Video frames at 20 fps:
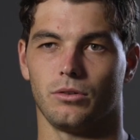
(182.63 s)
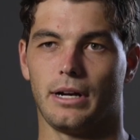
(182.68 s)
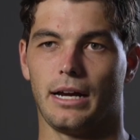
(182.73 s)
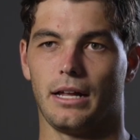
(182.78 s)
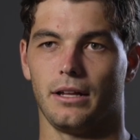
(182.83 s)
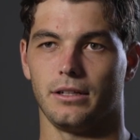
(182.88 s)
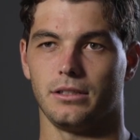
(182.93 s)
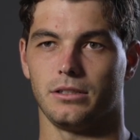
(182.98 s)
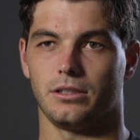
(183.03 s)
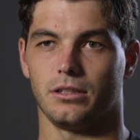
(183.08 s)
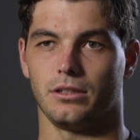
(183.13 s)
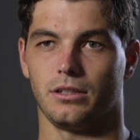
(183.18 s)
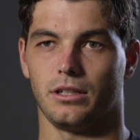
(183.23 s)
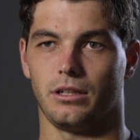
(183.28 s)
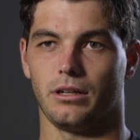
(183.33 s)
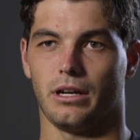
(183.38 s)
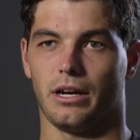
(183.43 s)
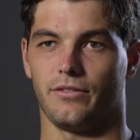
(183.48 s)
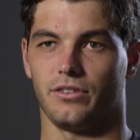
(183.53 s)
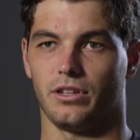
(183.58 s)
rallies here than
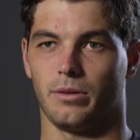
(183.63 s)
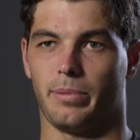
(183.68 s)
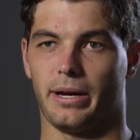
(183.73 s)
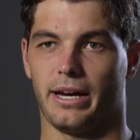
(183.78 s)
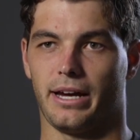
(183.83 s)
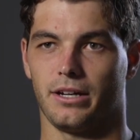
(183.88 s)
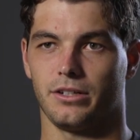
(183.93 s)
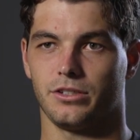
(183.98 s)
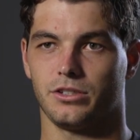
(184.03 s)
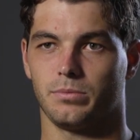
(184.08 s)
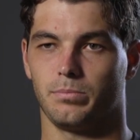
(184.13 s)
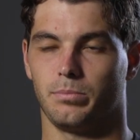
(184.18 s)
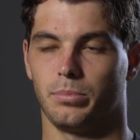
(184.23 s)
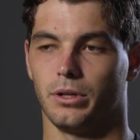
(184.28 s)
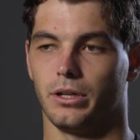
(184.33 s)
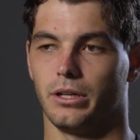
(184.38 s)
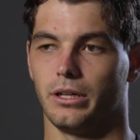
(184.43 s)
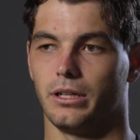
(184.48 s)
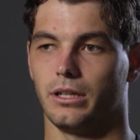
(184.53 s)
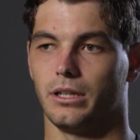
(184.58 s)
you have in the past,
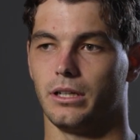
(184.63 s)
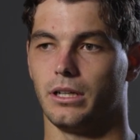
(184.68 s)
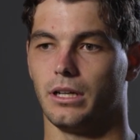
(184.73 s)
but